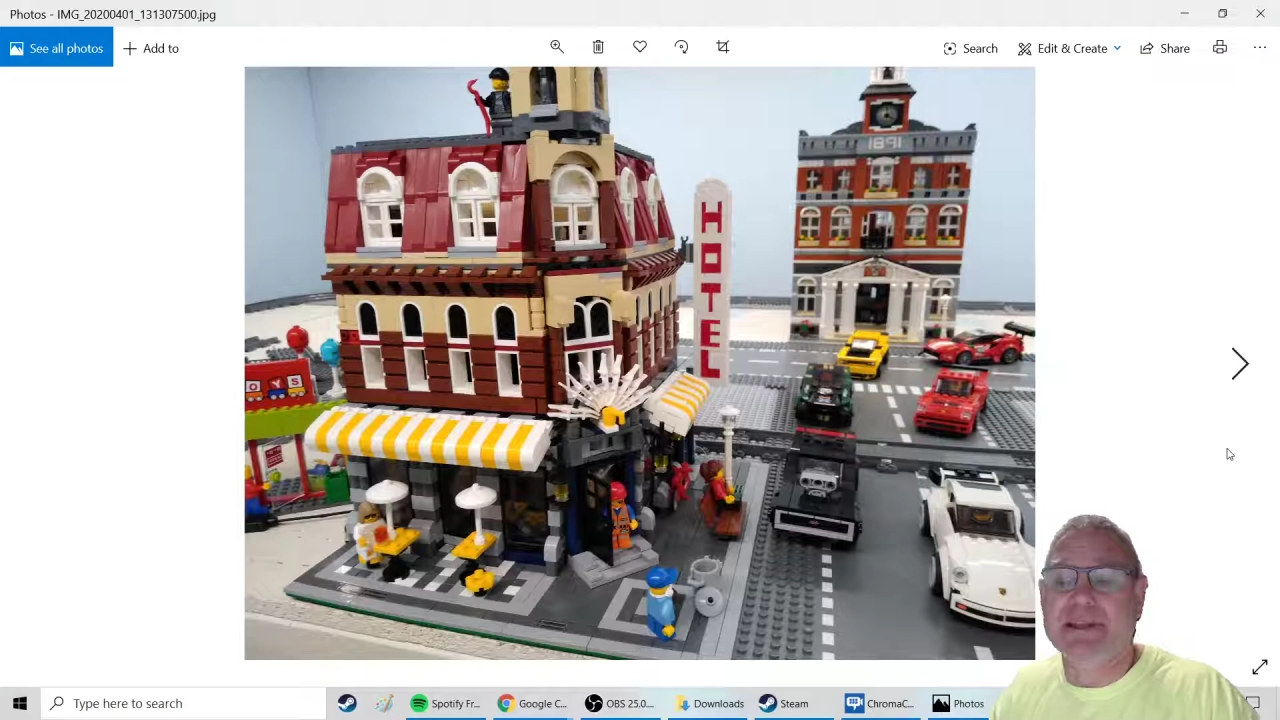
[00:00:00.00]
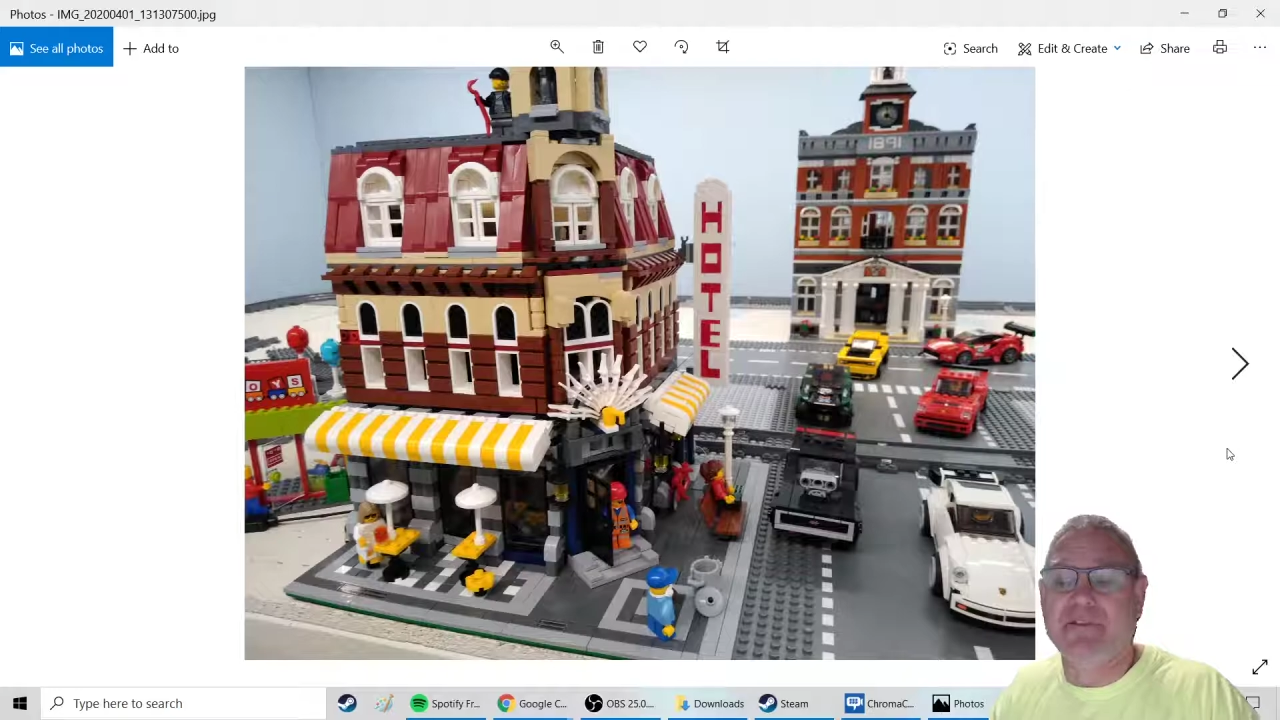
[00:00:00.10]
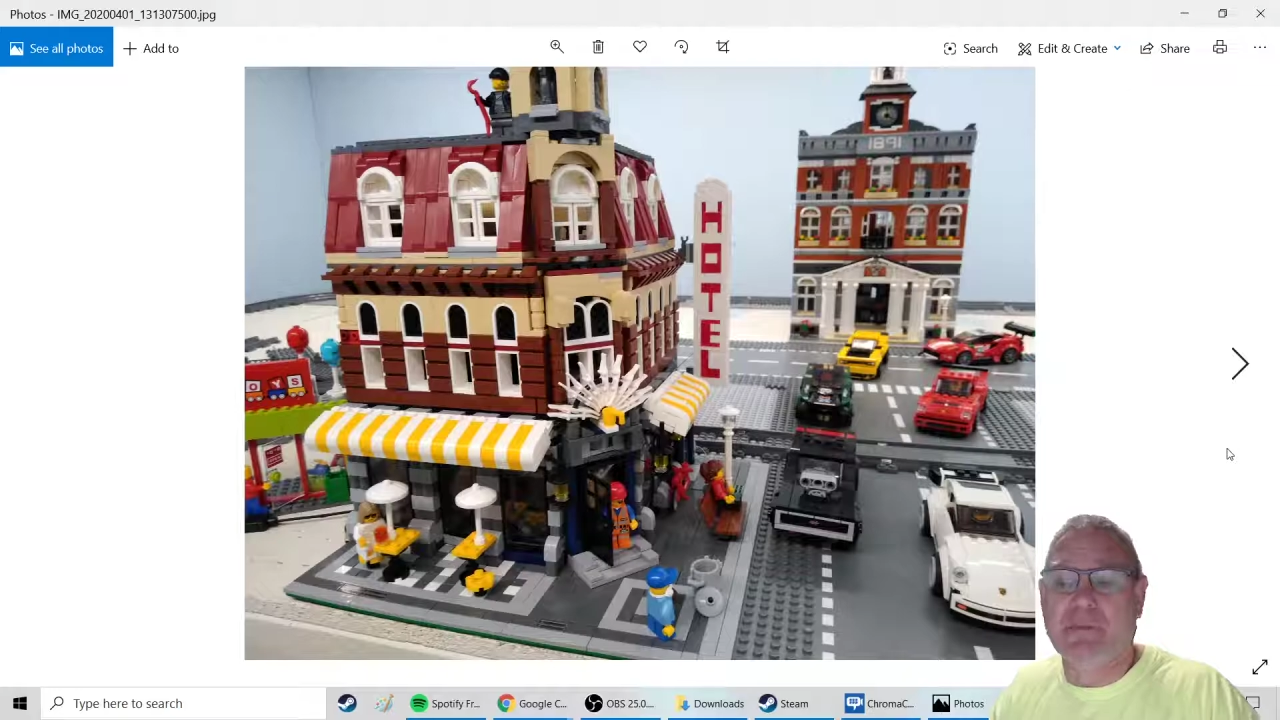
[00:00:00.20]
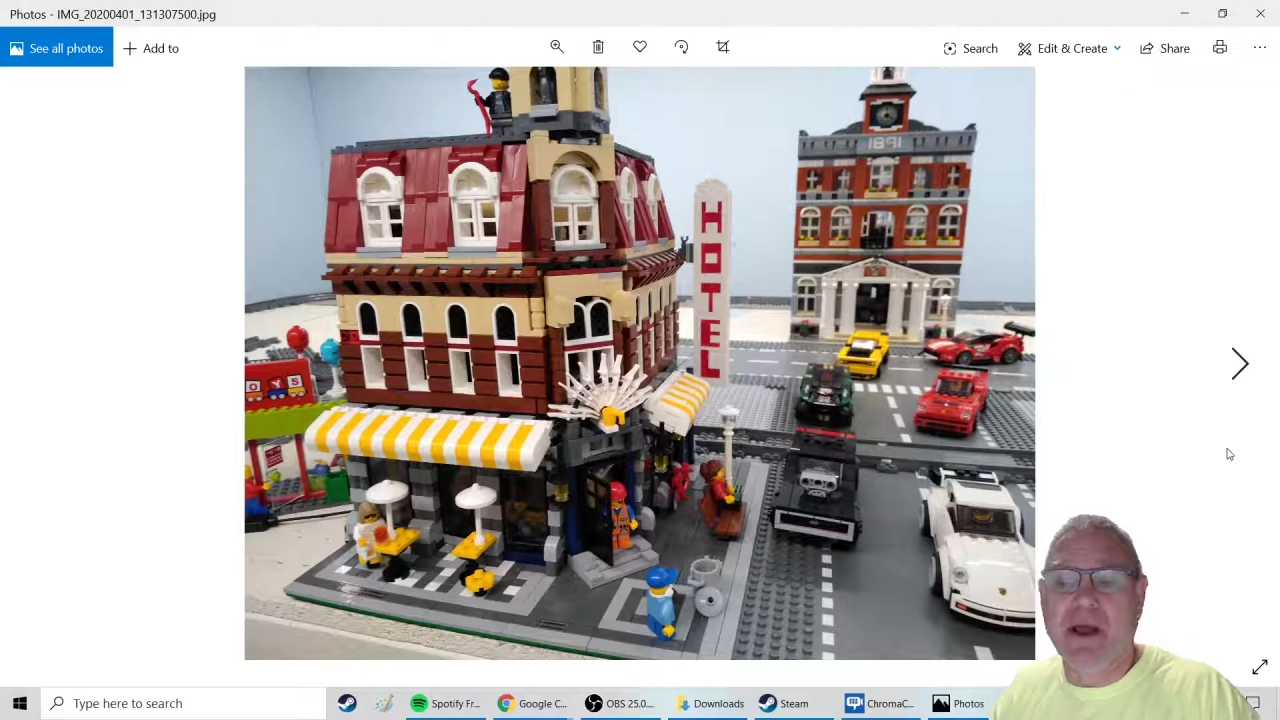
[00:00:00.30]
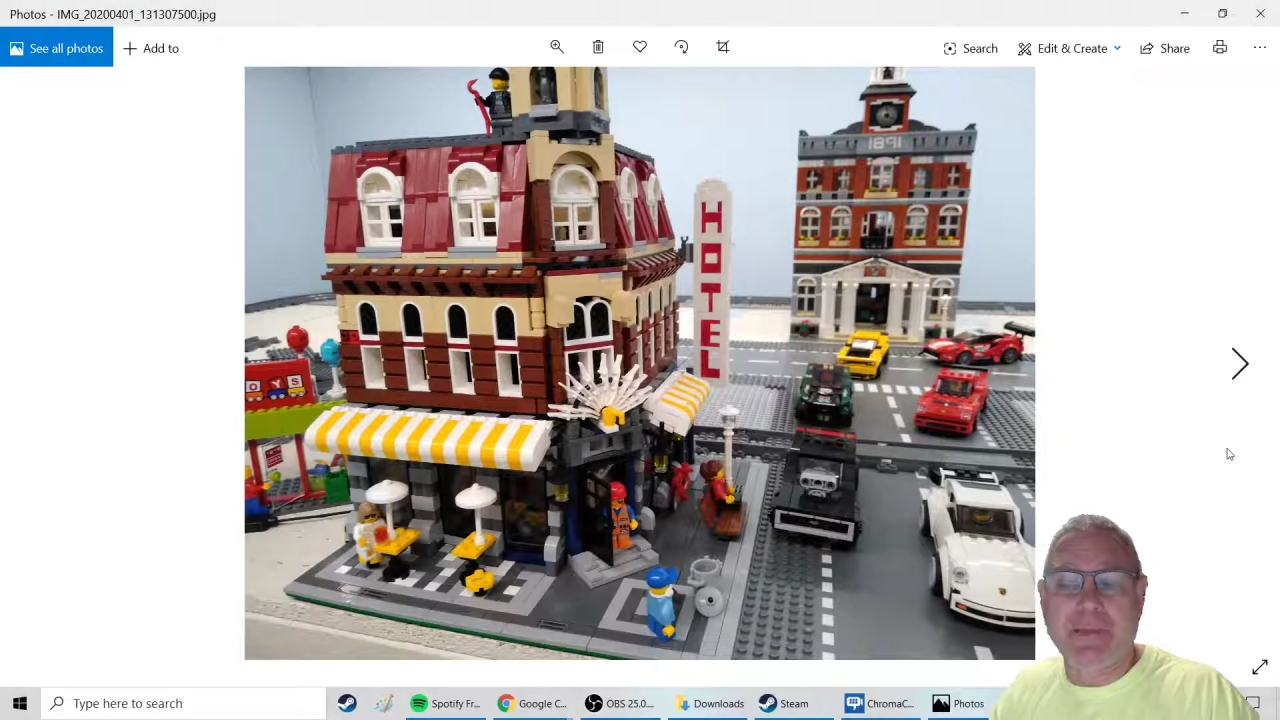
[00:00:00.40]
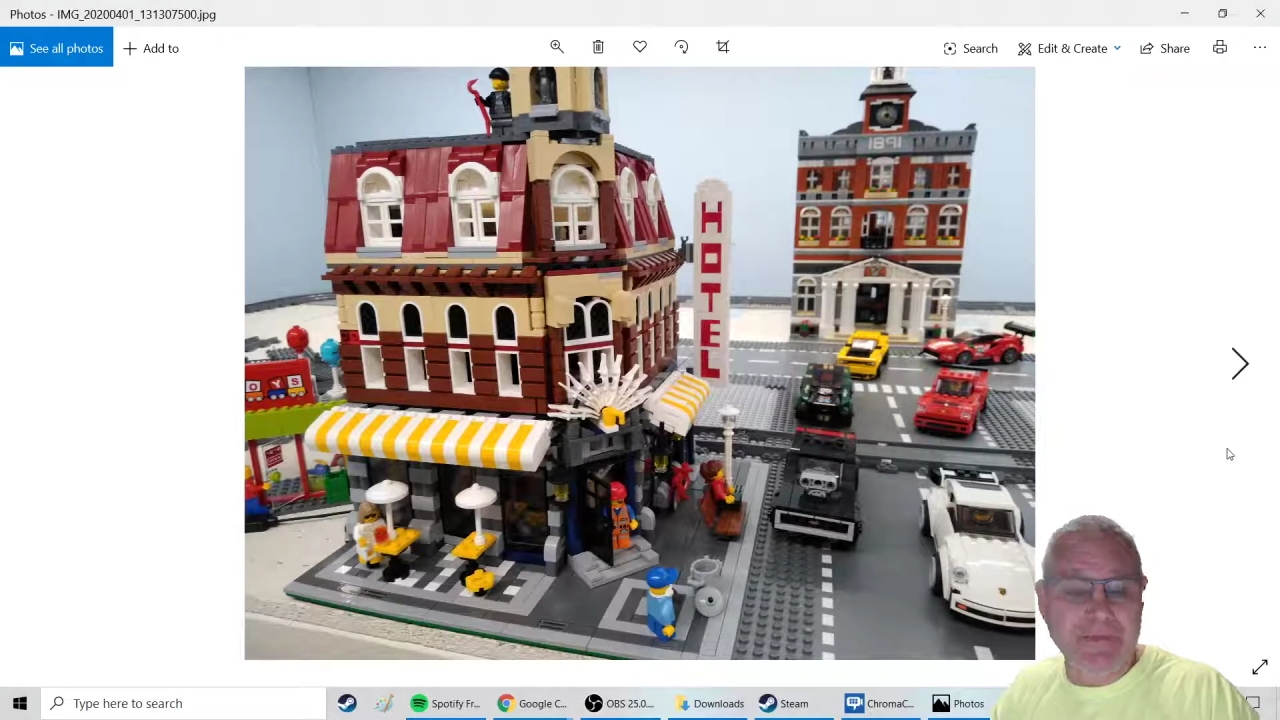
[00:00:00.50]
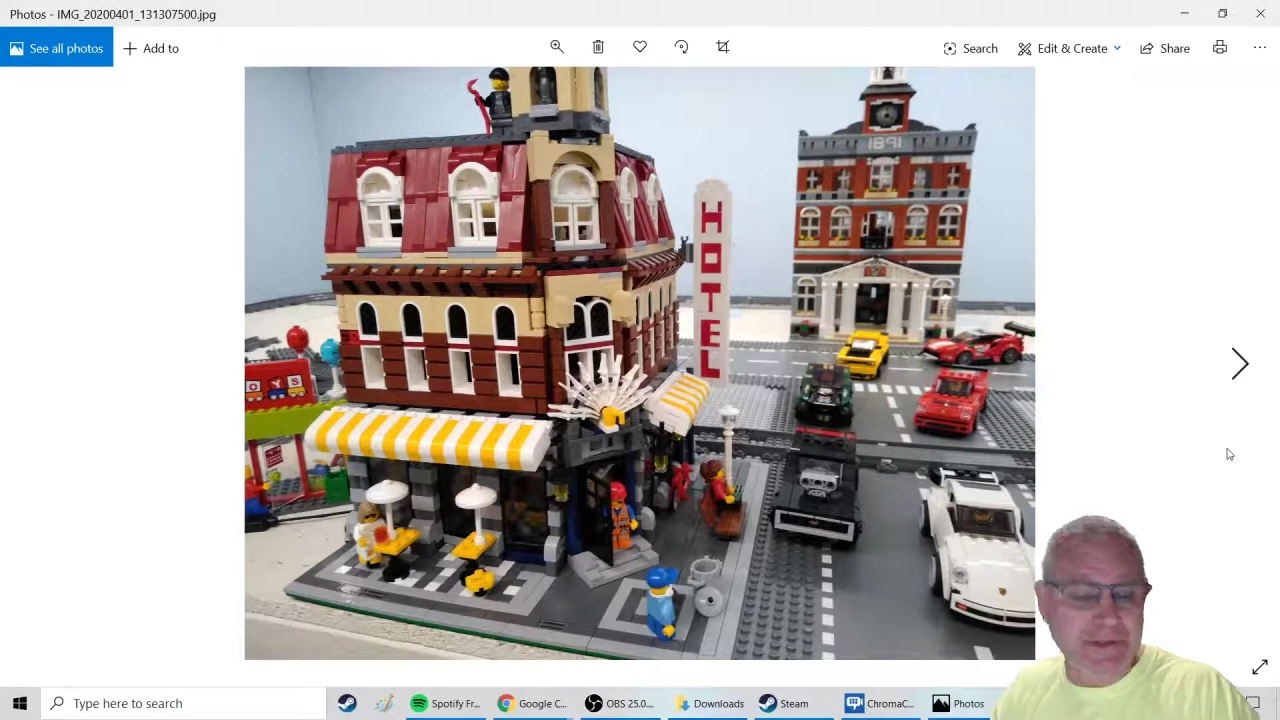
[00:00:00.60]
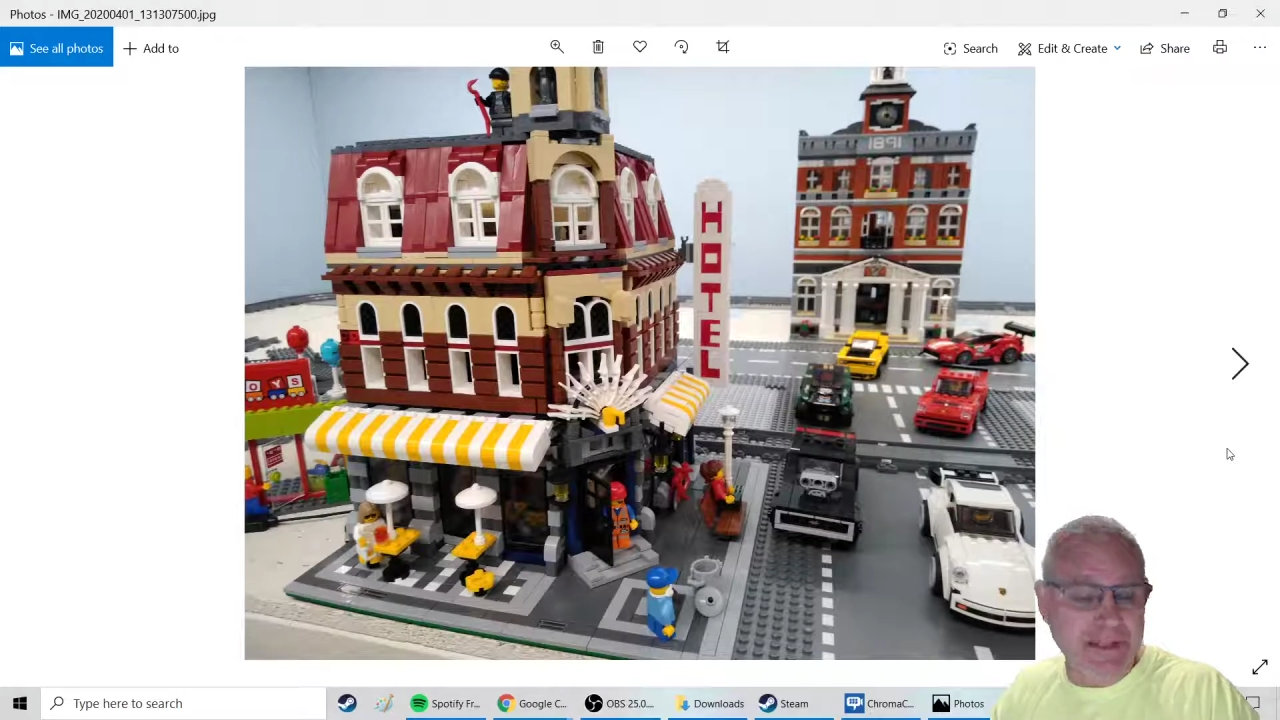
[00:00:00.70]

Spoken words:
If you buy them at the